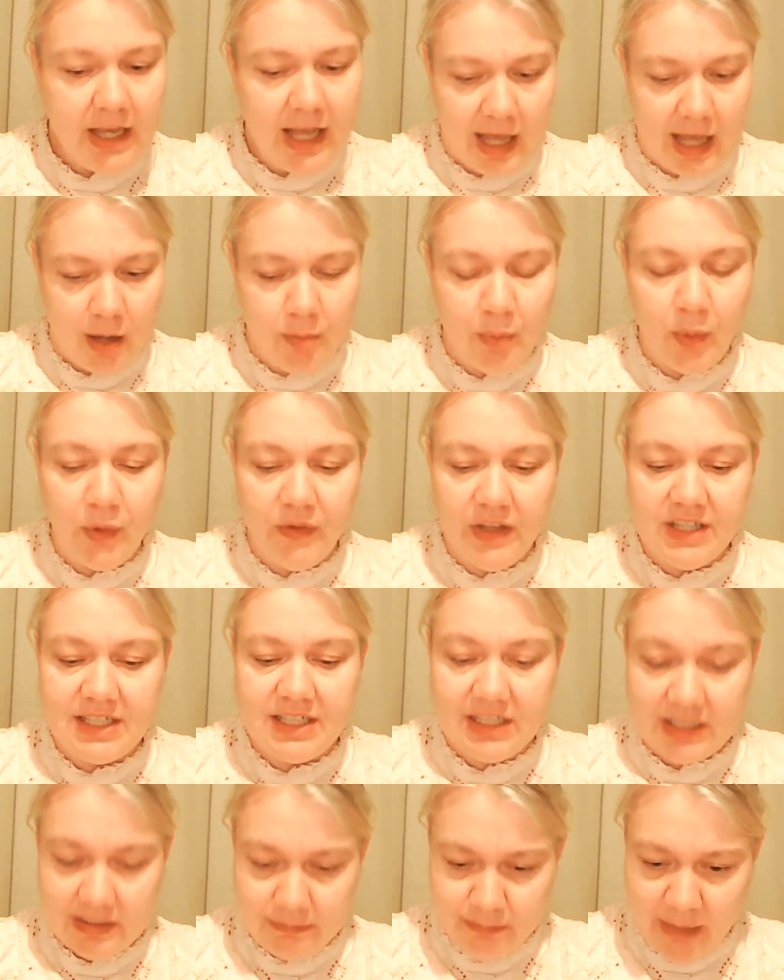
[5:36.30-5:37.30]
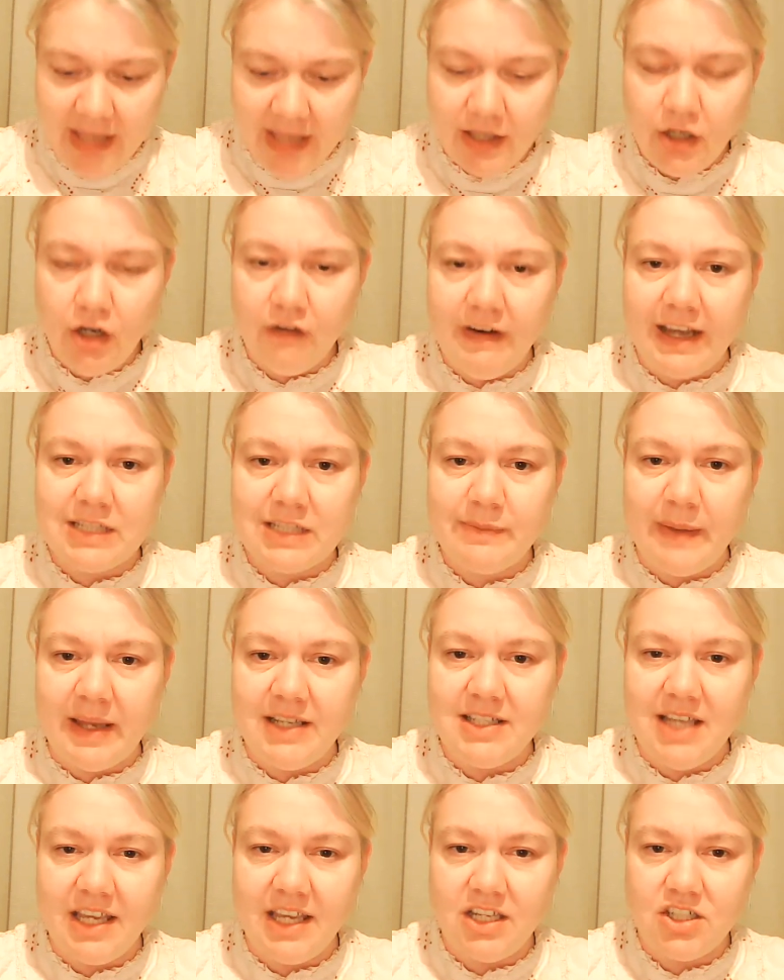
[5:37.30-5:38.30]
I'll put that it has met your
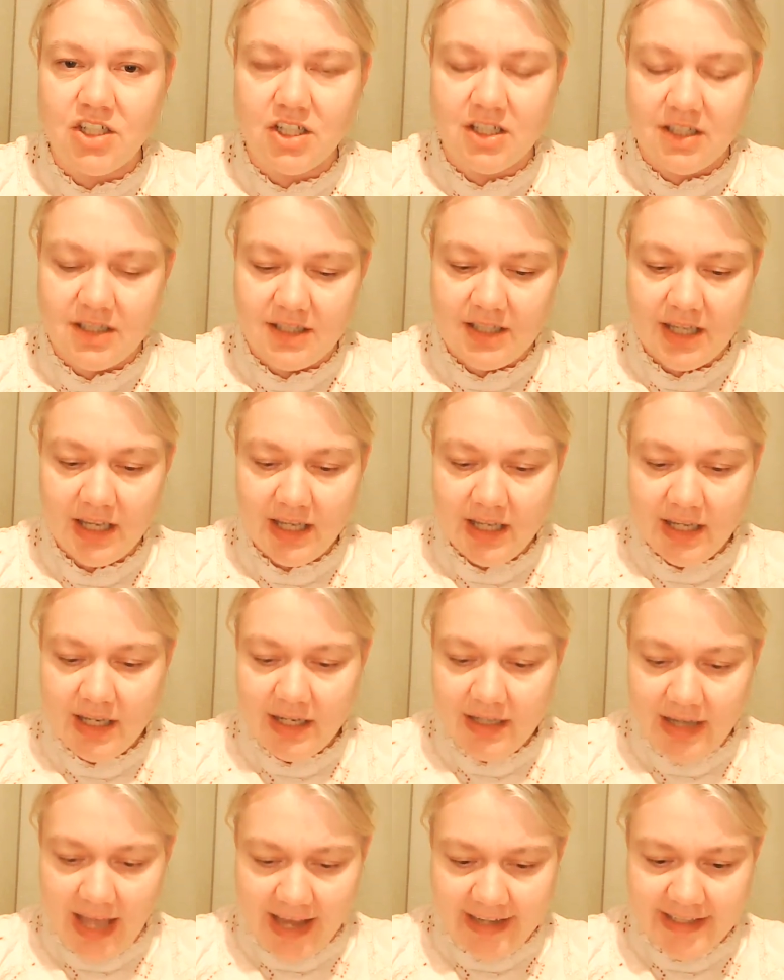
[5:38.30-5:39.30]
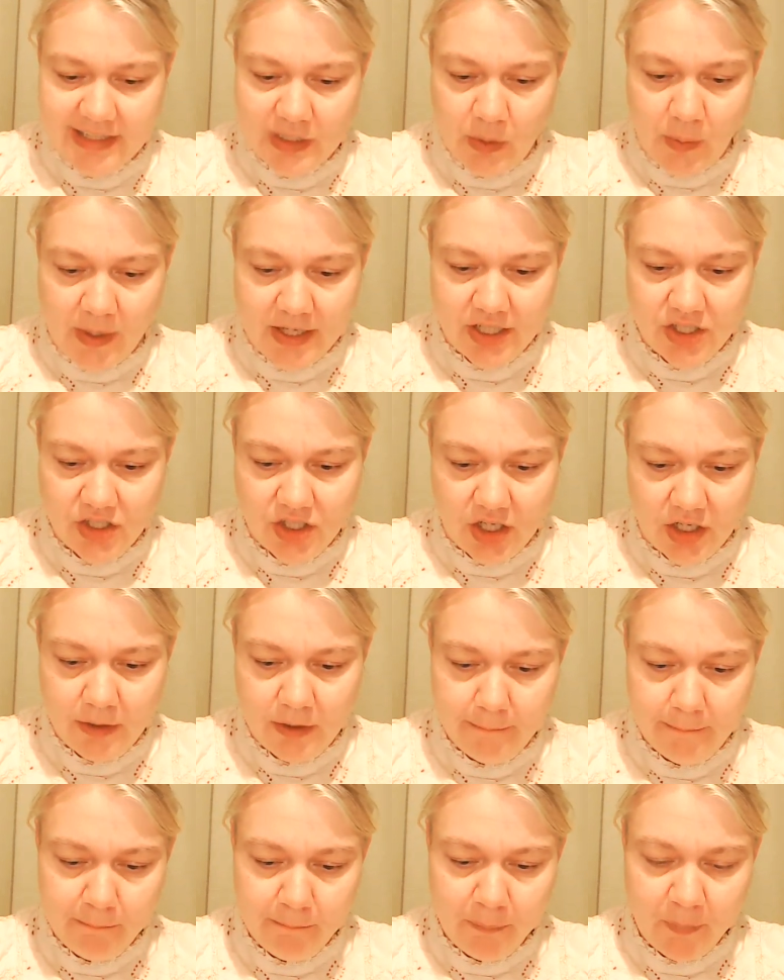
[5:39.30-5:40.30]
expectations. Next
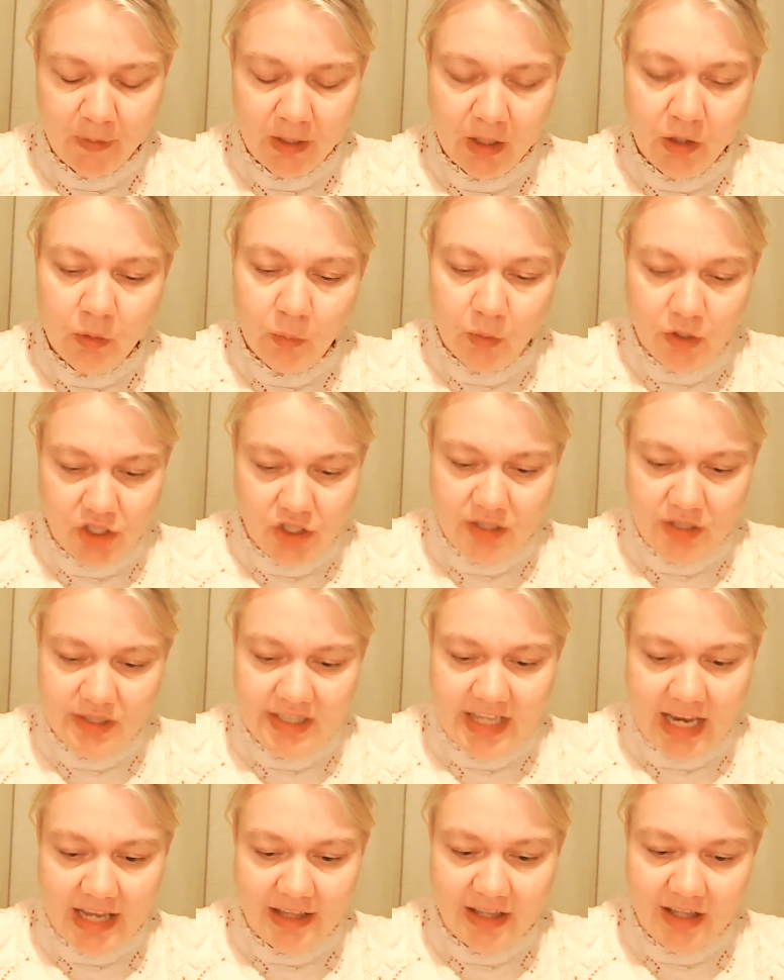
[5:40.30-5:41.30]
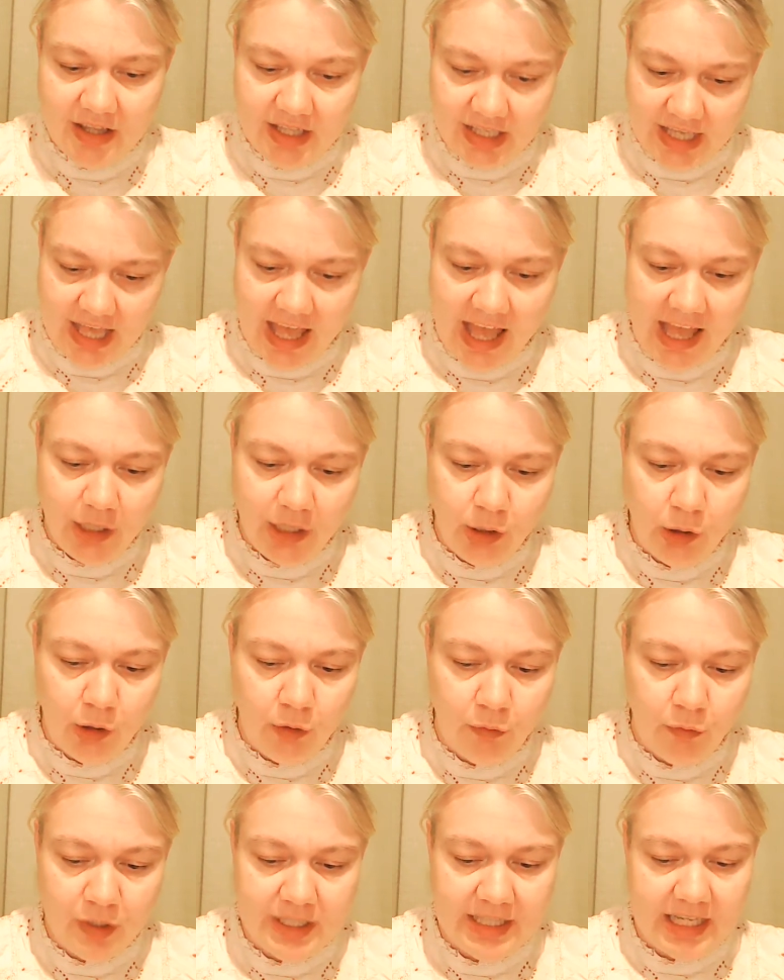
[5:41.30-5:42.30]
question. Would you say that the care you
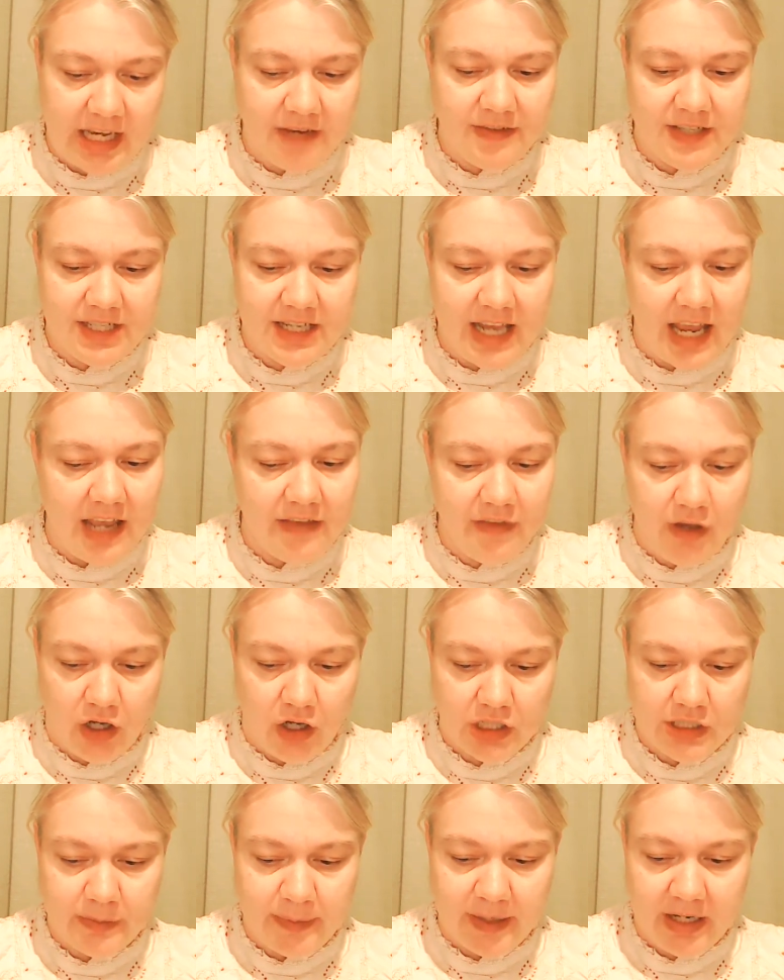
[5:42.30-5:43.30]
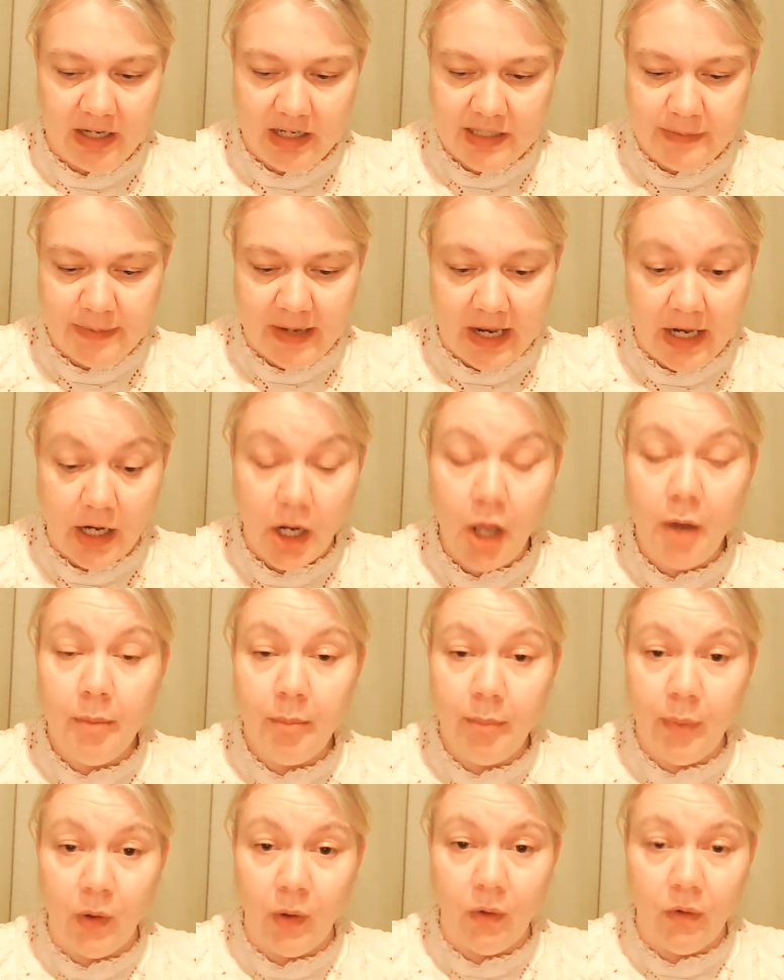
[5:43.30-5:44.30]
have received today at the hospital has been
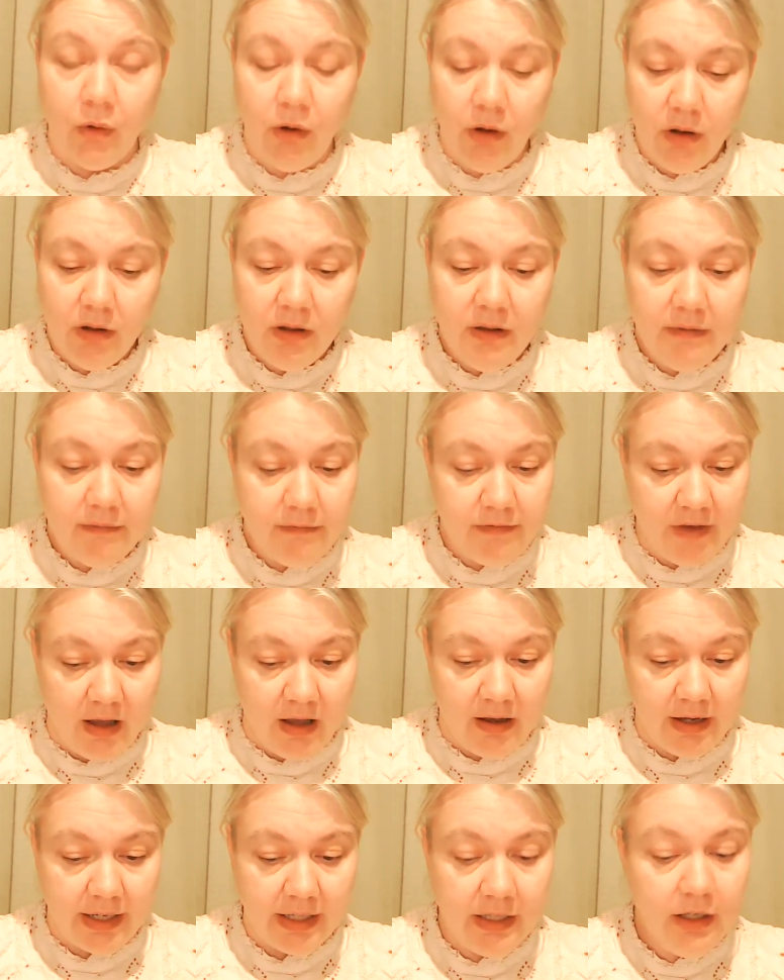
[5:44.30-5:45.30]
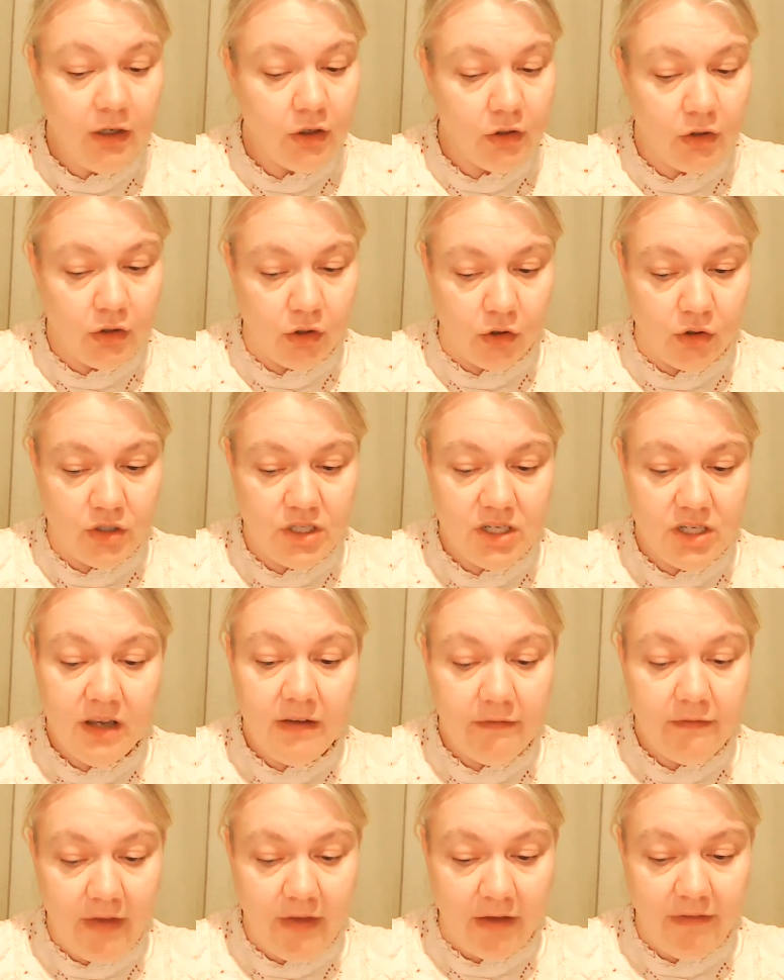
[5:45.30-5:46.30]
poor, fine, good,
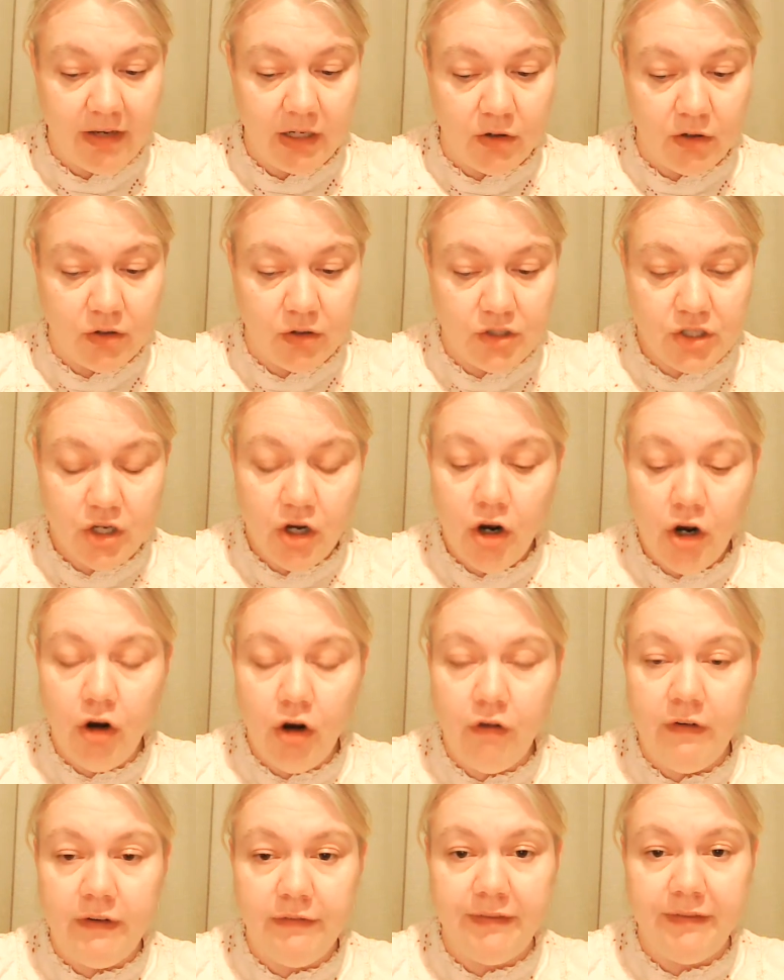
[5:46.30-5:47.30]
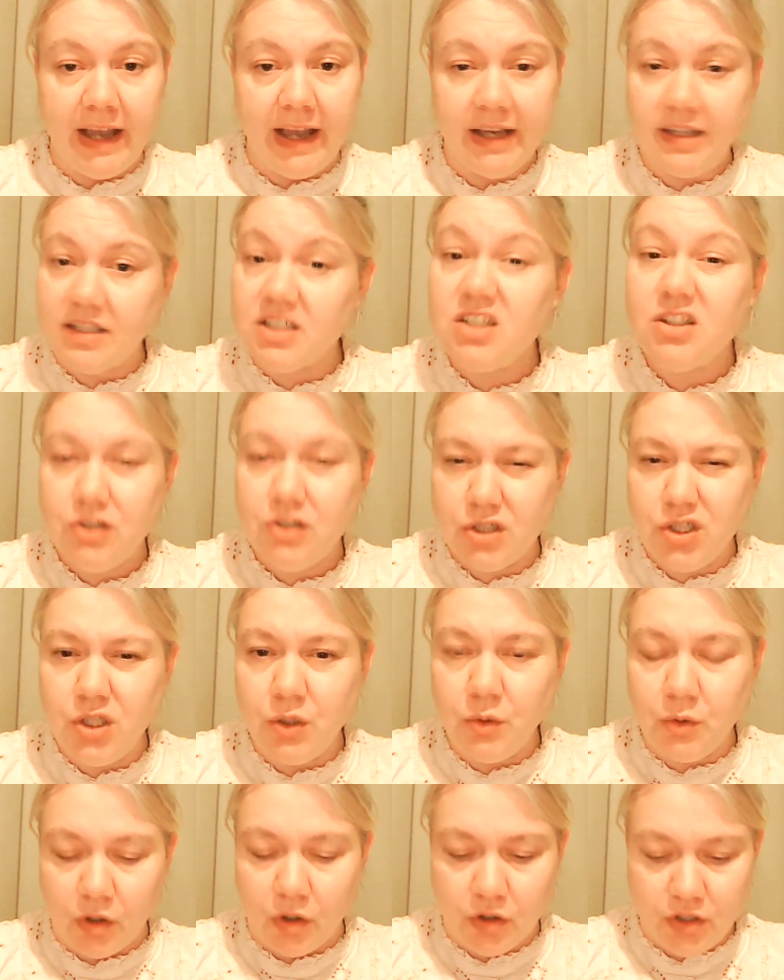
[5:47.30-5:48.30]
very good, or in fact,
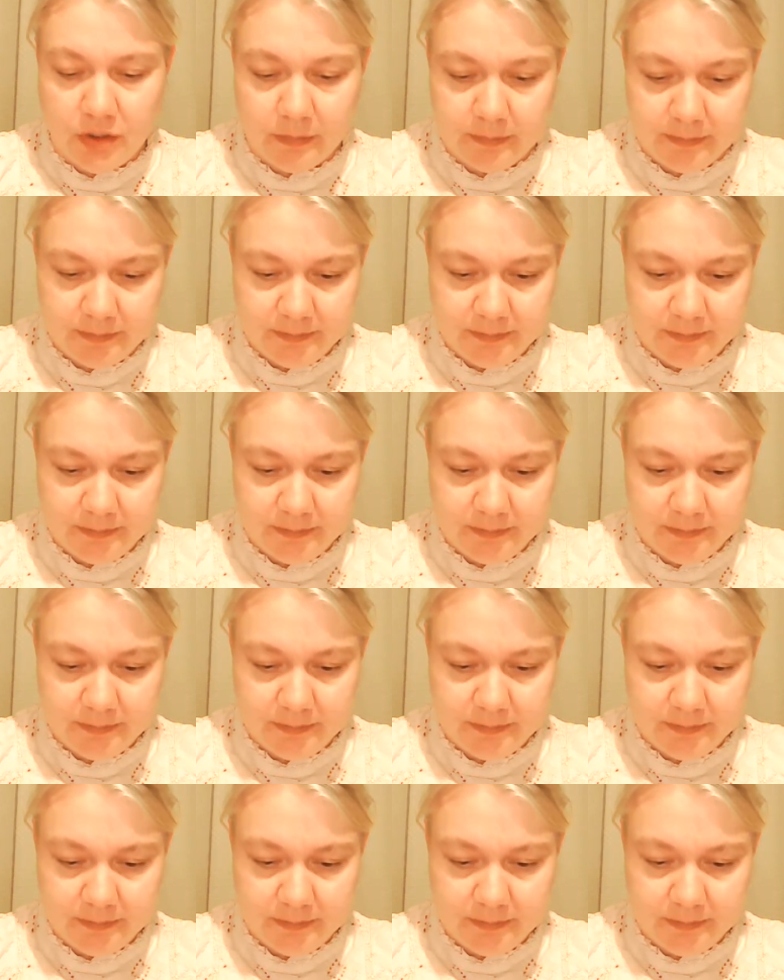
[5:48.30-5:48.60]
too good?